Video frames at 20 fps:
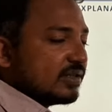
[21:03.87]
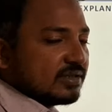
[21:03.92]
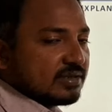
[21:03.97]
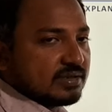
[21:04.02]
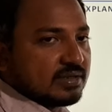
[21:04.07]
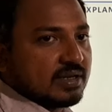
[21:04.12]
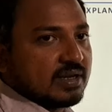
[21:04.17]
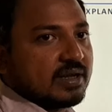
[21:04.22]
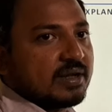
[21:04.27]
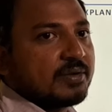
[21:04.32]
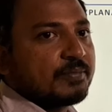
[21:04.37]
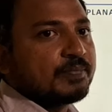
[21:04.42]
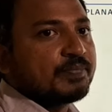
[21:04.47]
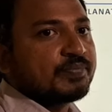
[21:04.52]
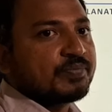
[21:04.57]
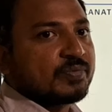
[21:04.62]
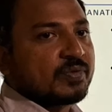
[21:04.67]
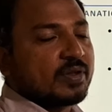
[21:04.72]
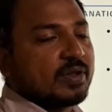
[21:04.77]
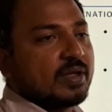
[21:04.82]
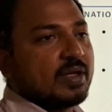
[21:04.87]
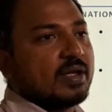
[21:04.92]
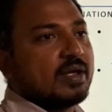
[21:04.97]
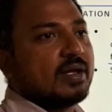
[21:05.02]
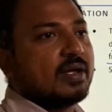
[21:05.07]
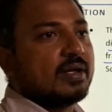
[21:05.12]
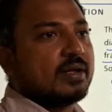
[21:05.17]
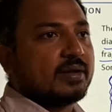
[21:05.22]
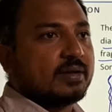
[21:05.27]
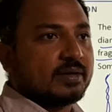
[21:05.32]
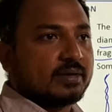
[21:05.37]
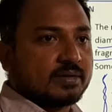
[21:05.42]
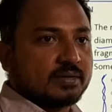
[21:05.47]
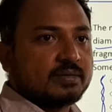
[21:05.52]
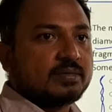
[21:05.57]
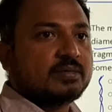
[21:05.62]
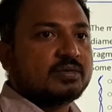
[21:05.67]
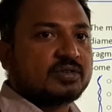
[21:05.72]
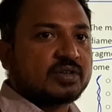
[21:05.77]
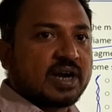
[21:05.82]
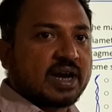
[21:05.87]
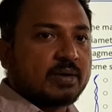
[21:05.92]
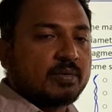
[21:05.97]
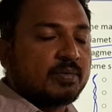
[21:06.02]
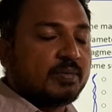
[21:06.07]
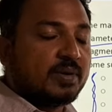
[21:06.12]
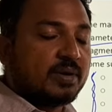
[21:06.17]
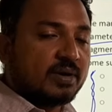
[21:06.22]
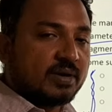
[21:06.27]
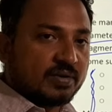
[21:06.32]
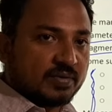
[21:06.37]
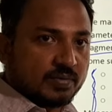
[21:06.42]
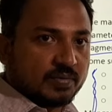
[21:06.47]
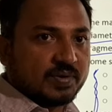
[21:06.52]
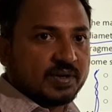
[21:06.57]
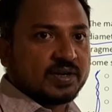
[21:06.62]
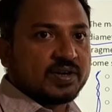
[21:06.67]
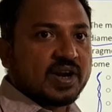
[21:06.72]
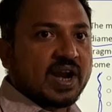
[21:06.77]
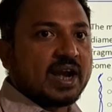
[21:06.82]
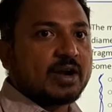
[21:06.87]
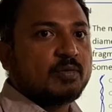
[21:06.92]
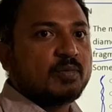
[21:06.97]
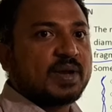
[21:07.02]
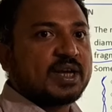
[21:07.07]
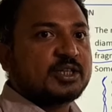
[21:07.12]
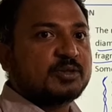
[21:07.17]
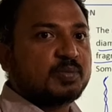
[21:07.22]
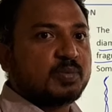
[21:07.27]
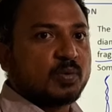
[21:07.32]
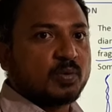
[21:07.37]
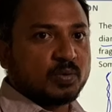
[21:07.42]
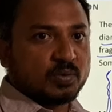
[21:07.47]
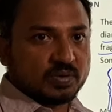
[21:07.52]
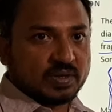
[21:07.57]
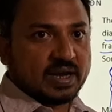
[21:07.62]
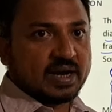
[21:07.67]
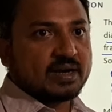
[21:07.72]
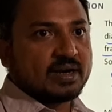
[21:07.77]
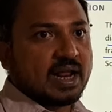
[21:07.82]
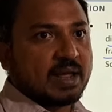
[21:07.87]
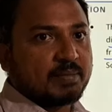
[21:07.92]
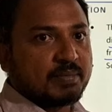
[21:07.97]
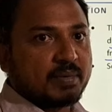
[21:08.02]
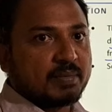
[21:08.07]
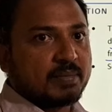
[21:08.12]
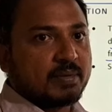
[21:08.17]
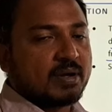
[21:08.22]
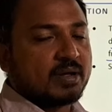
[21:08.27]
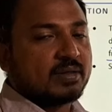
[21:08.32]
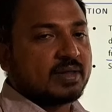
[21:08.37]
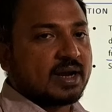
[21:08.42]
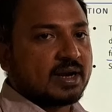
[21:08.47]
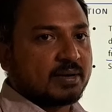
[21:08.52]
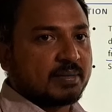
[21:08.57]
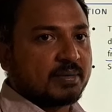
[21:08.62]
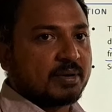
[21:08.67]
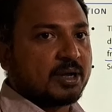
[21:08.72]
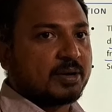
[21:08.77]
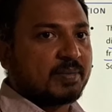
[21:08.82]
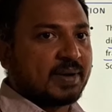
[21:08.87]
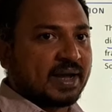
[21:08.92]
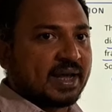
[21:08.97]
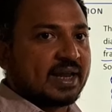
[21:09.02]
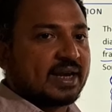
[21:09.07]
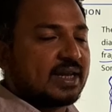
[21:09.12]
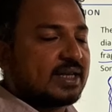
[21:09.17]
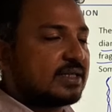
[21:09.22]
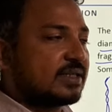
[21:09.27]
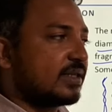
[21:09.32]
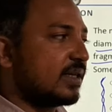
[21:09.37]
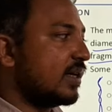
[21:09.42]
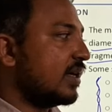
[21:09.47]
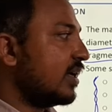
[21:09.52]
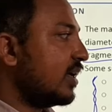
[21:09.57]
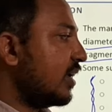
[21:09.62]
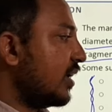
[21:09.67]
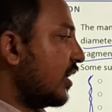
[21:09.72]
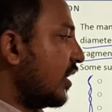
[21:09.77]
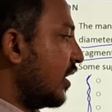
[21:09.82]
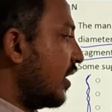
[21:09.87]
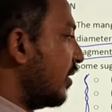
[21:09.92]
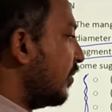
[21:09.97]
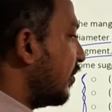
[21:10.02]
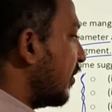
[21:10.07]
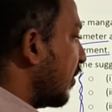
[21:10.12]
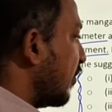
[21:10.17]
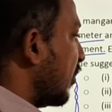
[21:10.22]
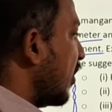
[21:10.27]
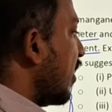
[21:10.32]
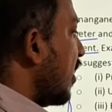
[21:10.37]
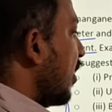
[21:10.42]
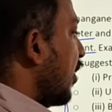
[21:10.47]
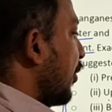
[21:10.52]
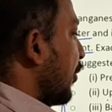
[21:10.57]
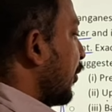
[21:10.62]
it is we try to explore that type of manganese from the